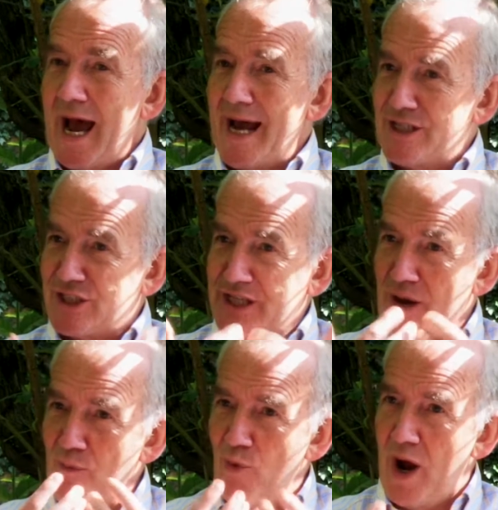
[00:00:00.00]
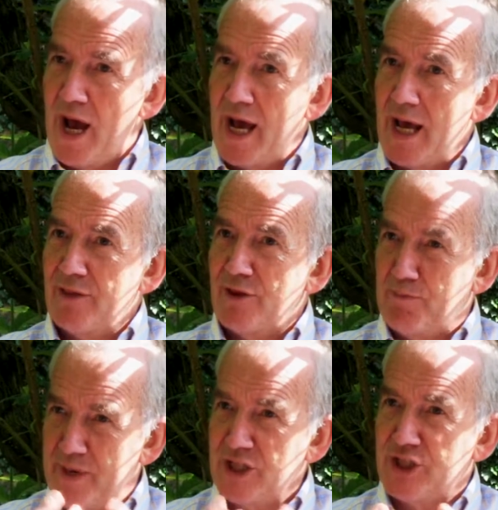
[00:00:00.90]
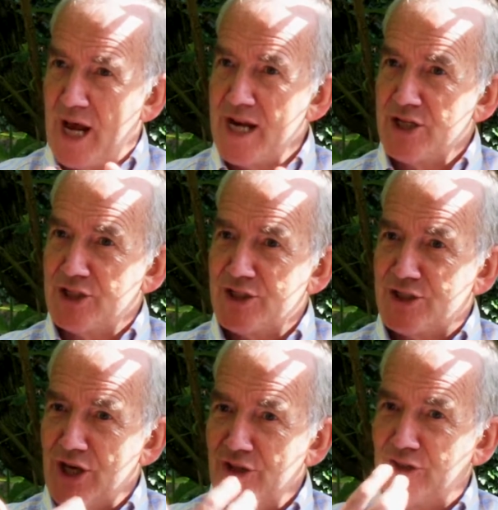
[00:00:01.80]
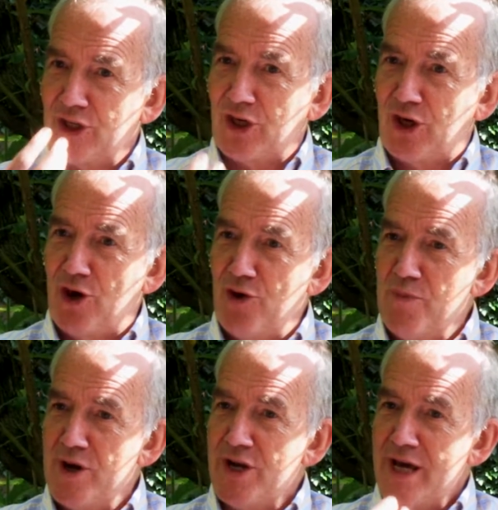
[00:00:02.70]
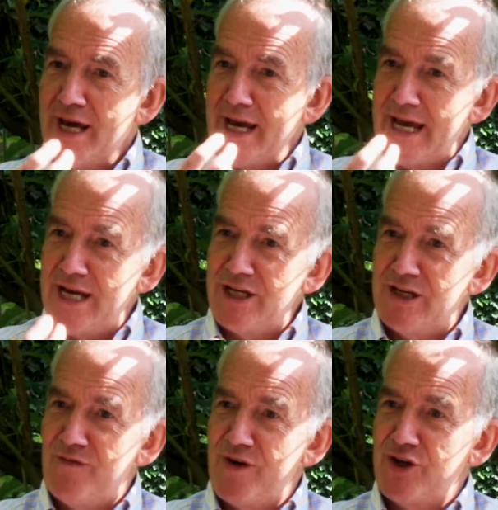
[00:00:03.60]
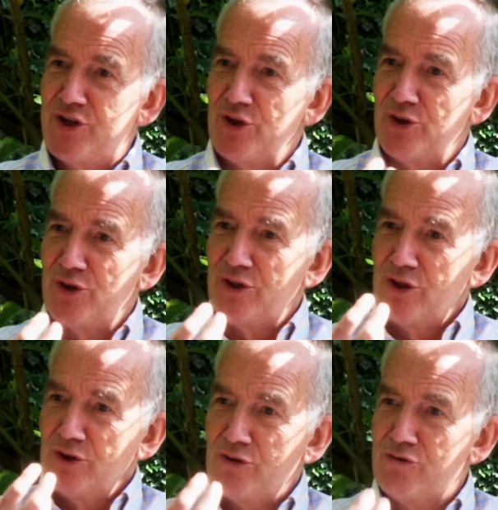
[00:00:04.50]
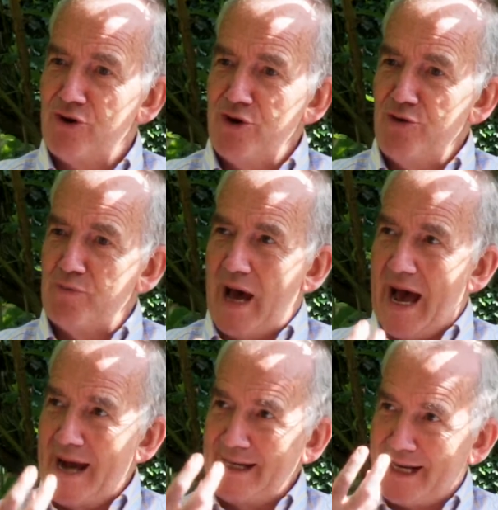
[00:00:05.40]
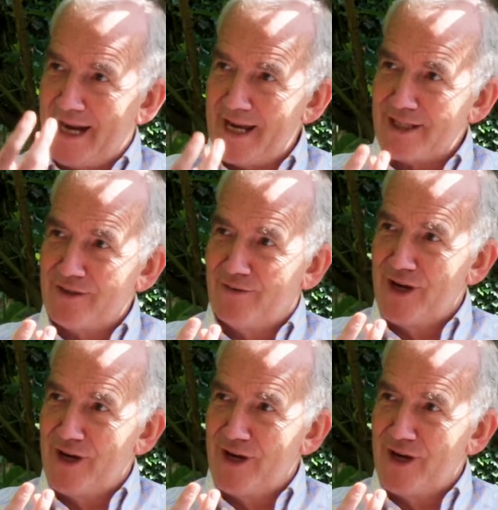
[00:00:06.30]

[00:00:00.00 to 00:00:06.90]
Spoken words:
And somewhere the big challenge is that the human, individual, group and collective